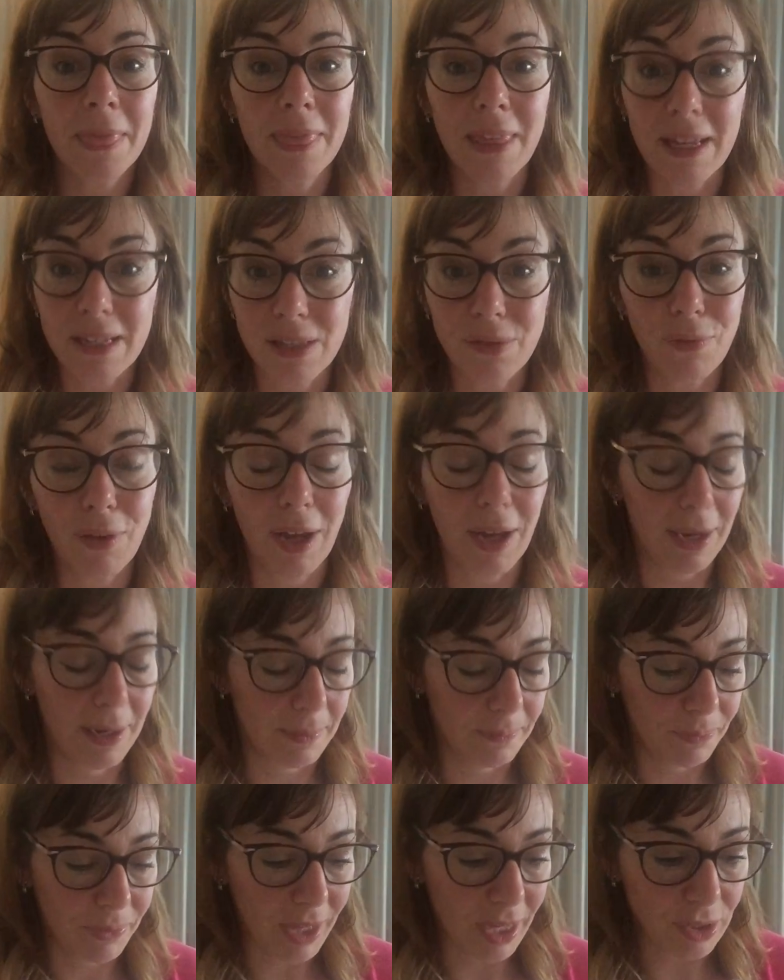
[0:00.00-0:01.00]
that's
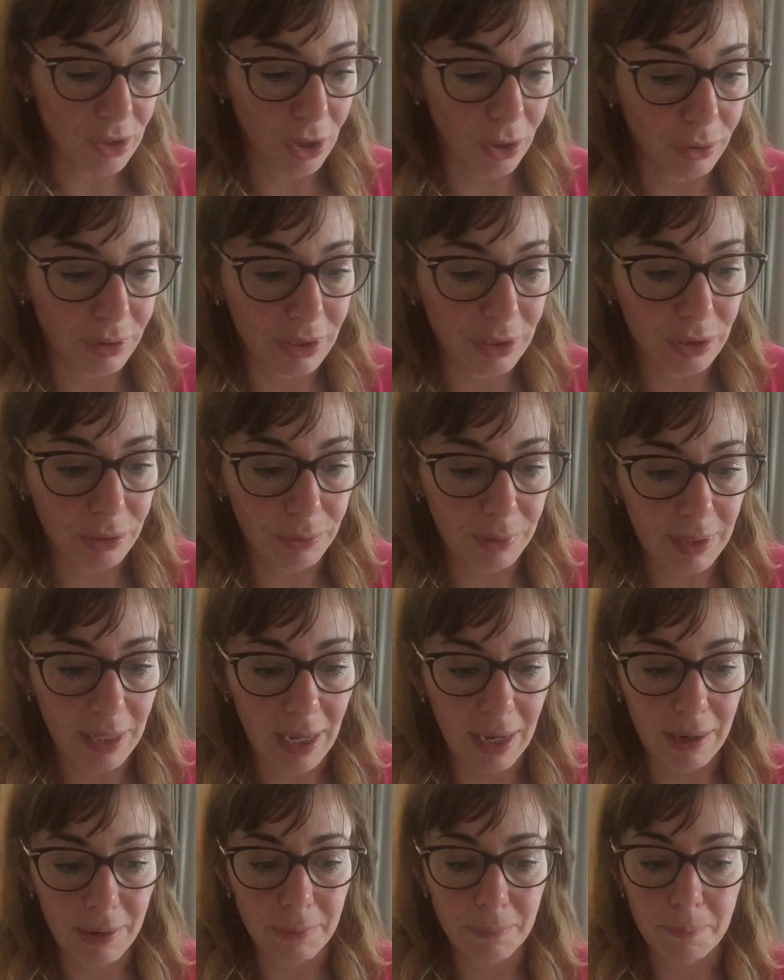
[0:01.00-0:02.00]
fine. That's holding to
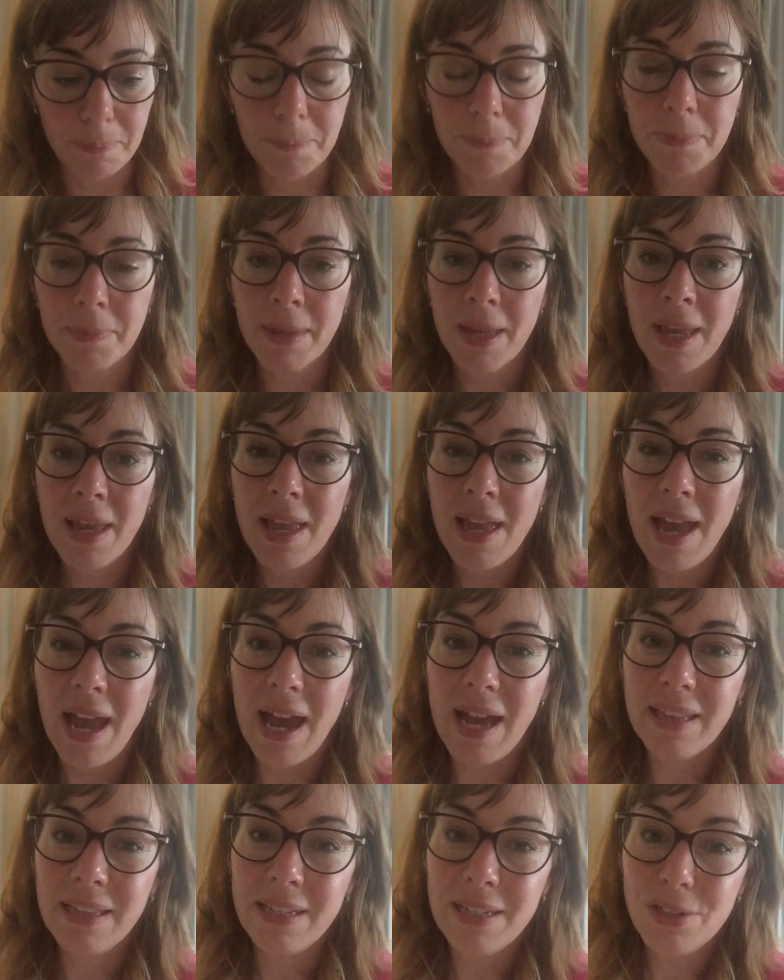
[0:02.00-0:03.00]
account.
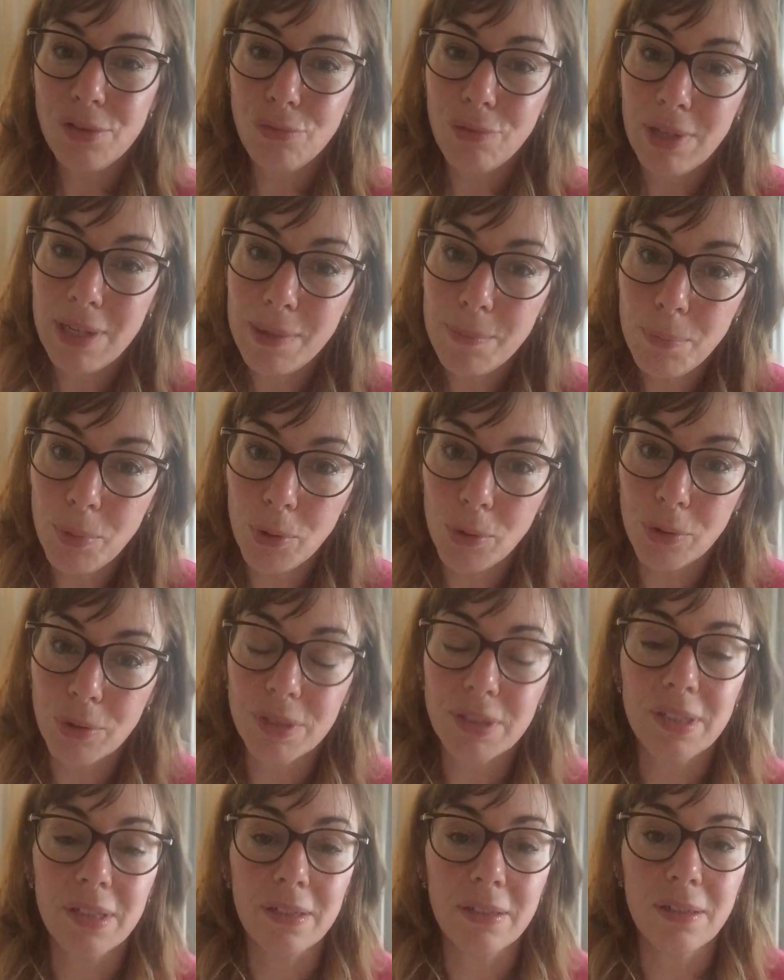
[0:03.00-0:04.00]
And then it's really
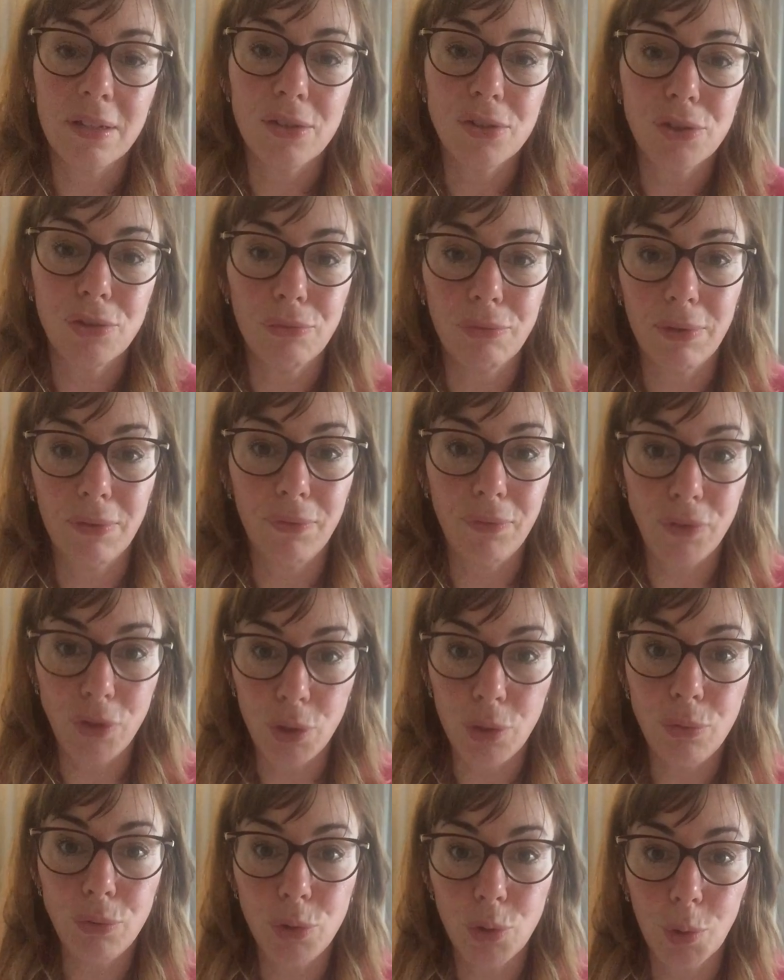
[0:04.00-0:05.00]
important to
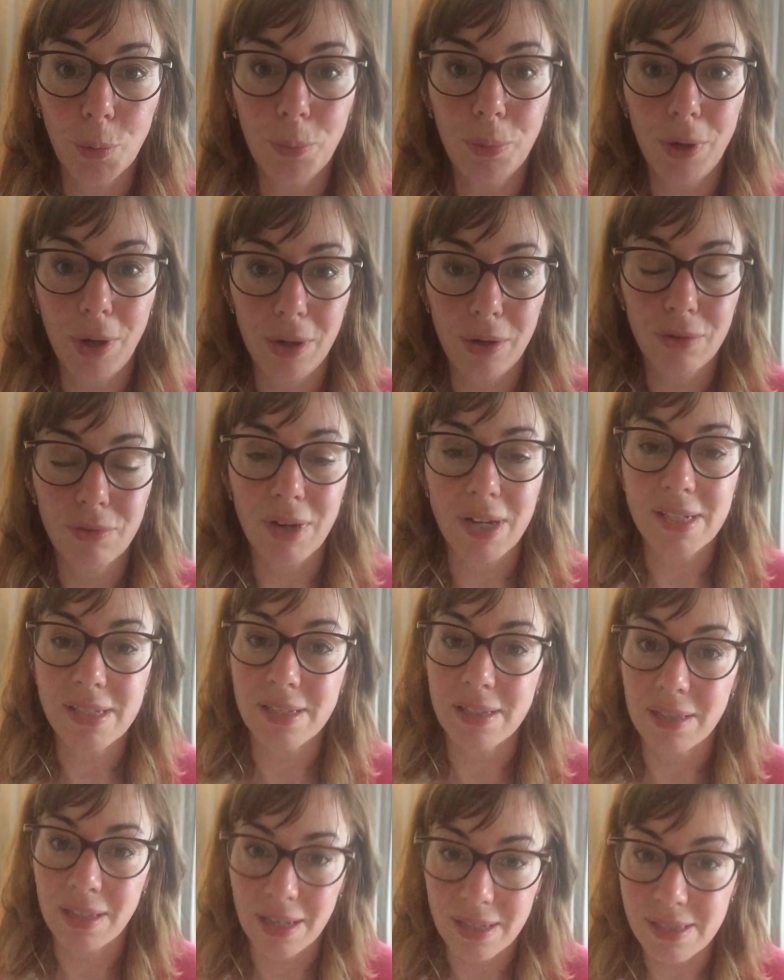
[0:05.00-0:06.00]
review your
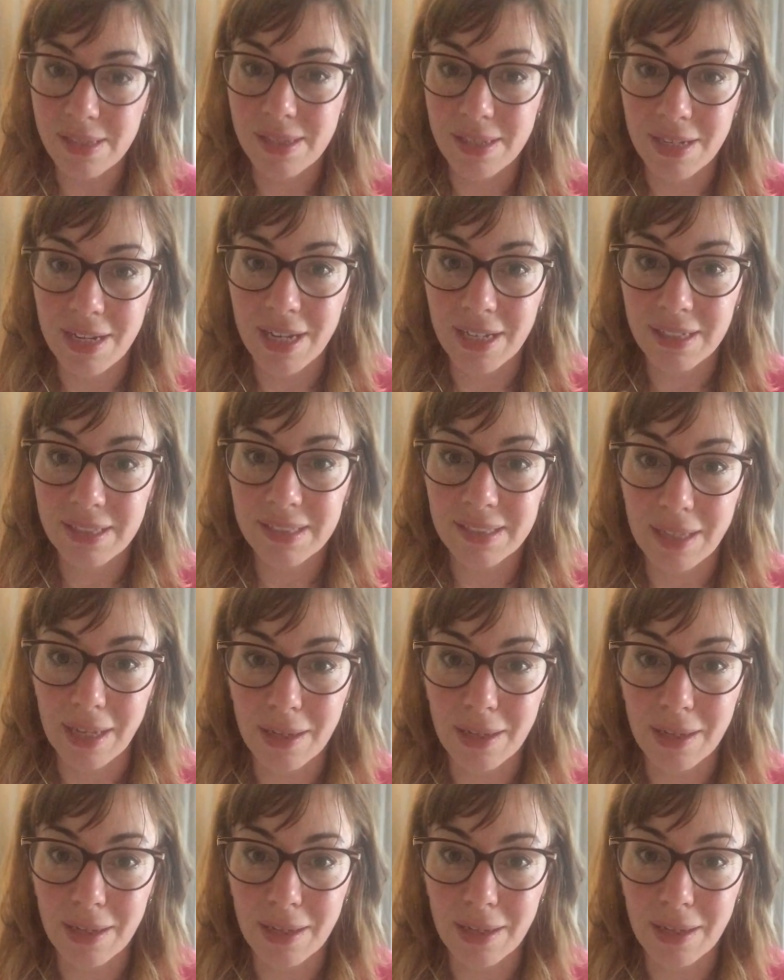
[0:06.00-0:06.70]
progress, and that's the next